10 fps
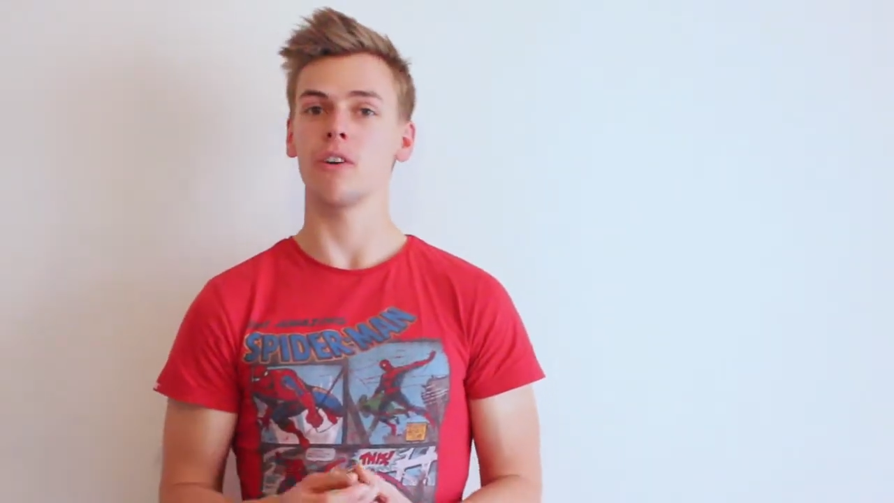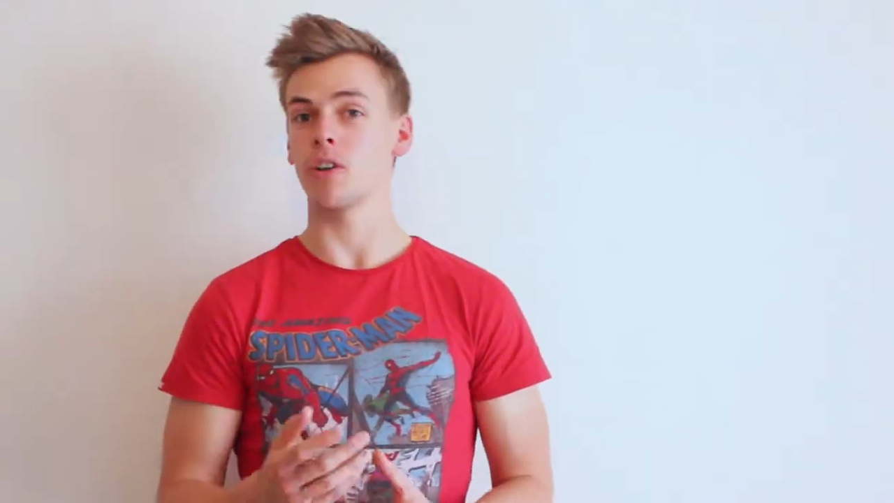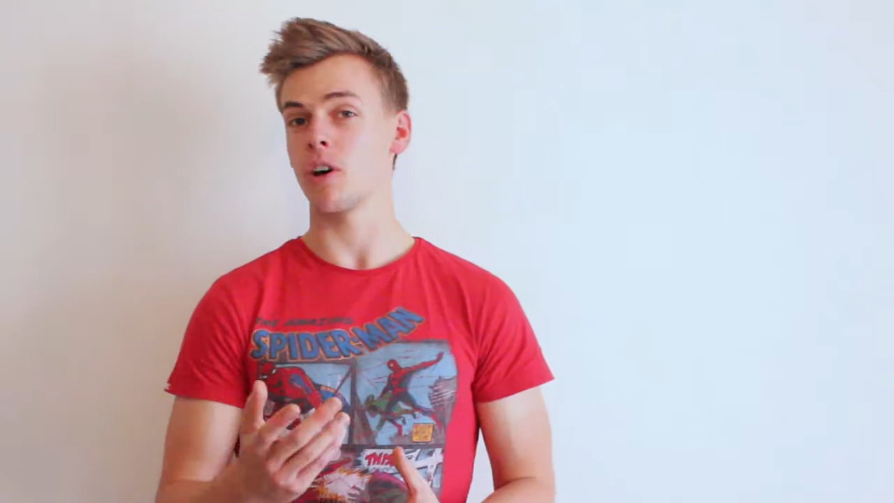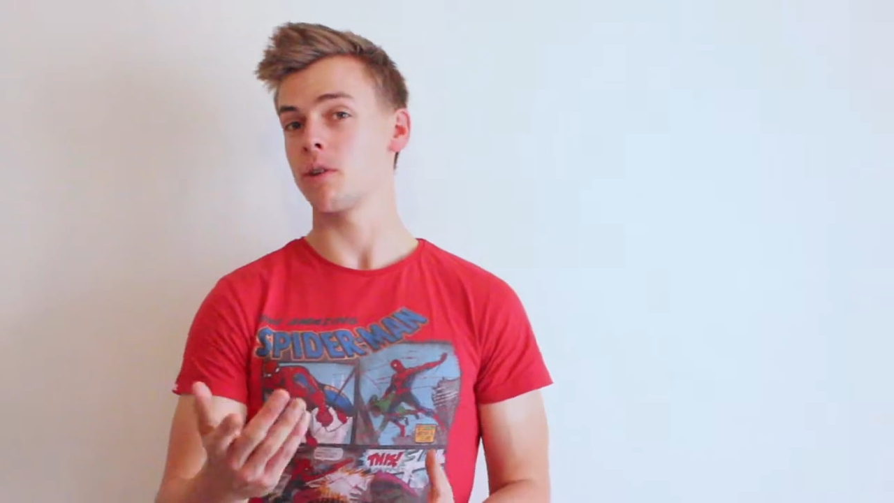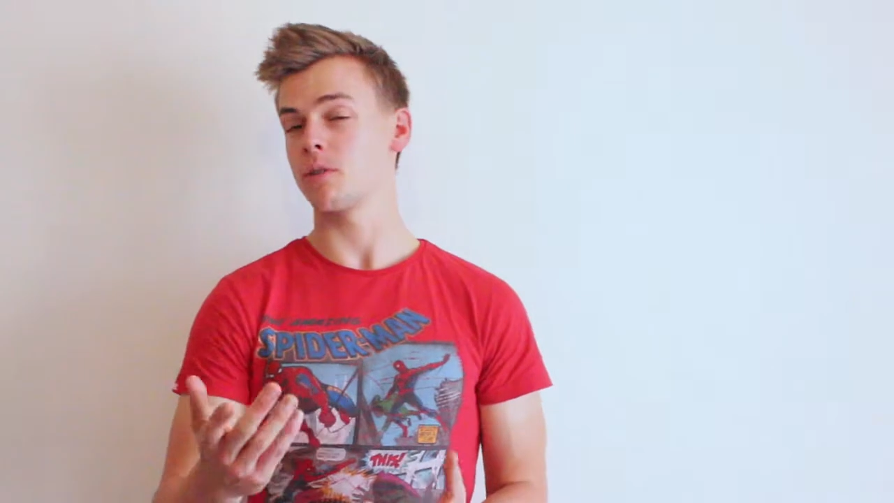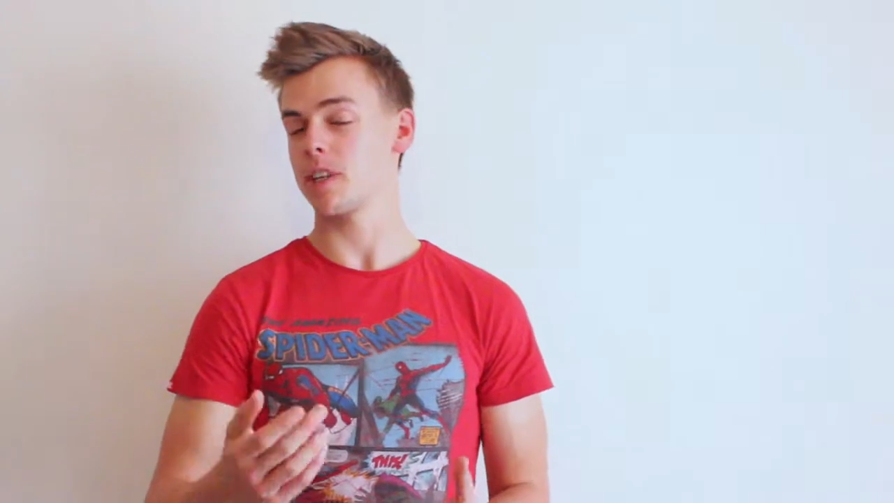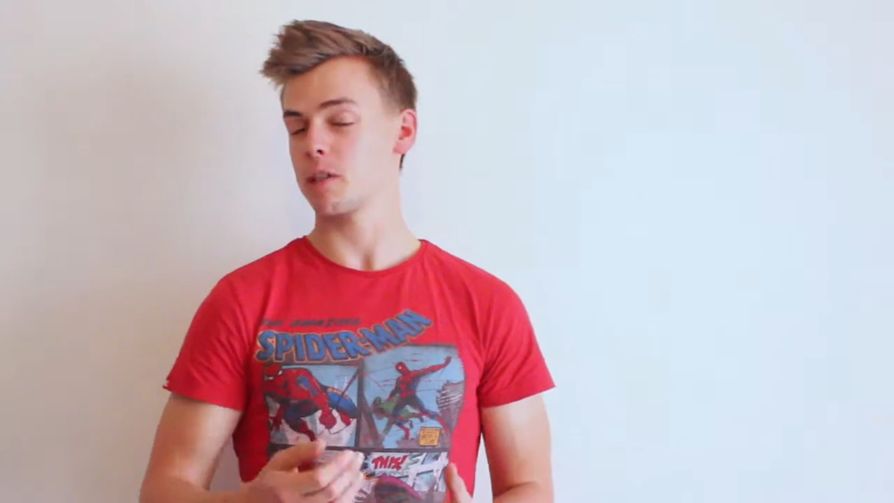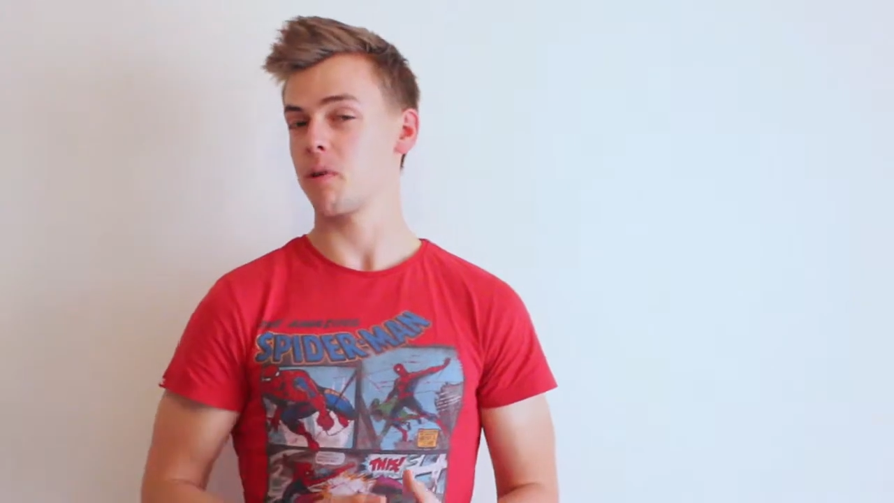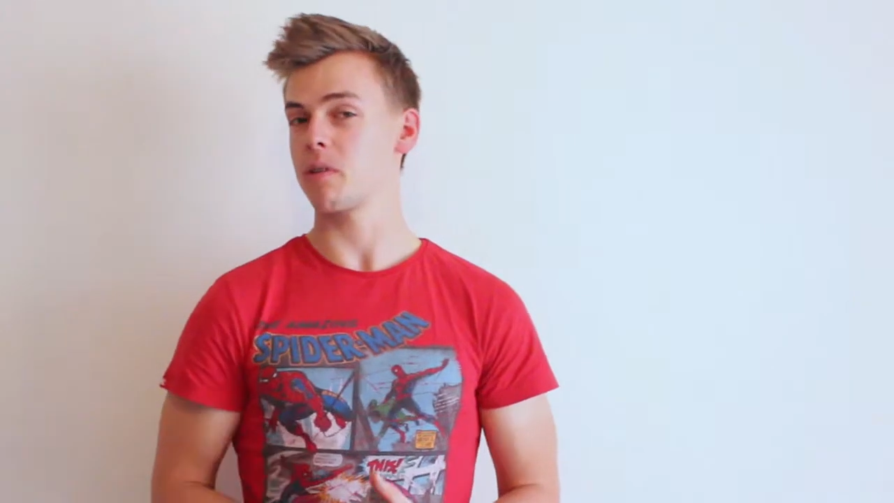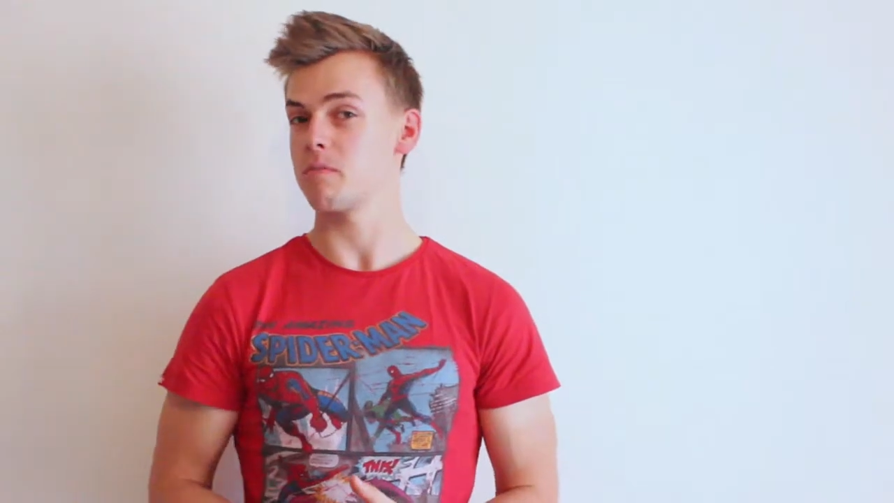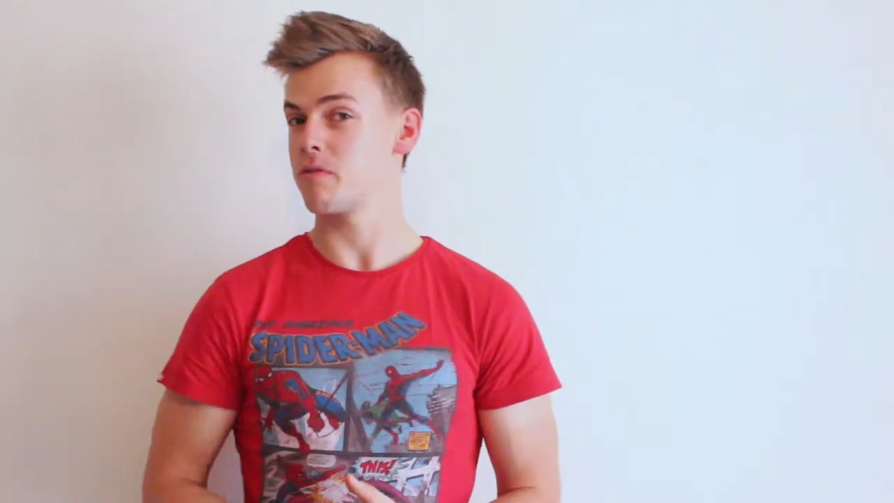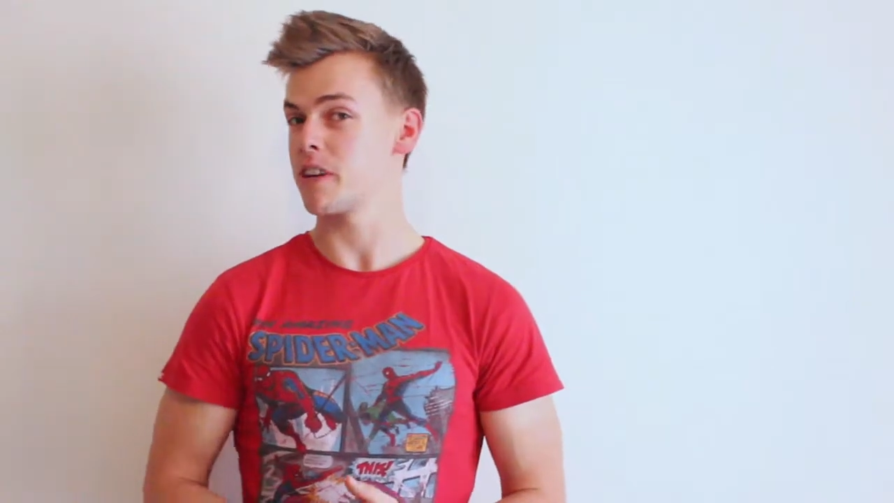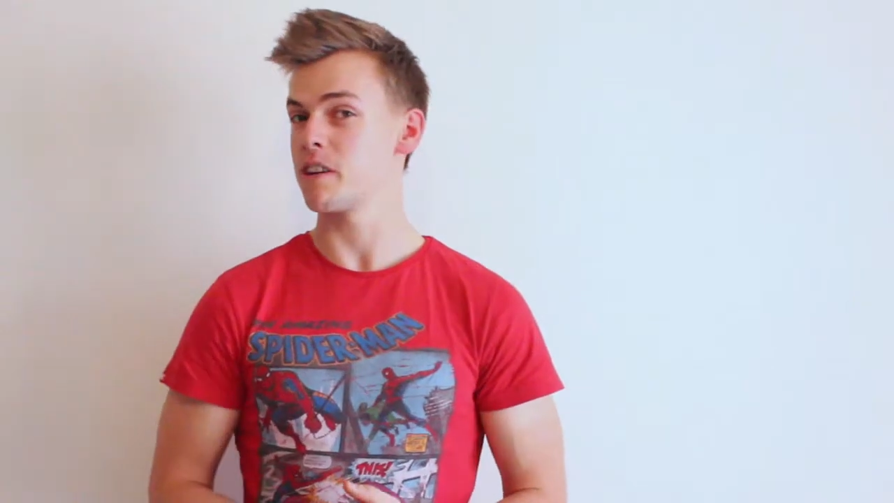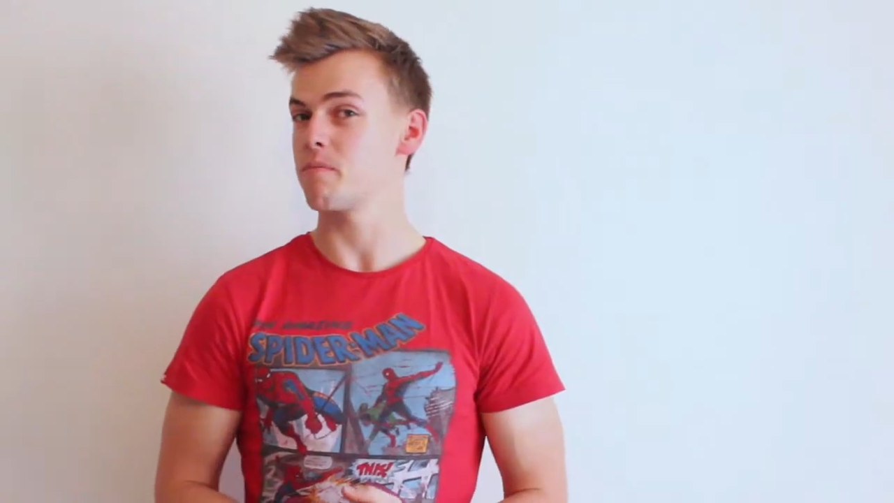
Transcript: although that's probably a pretty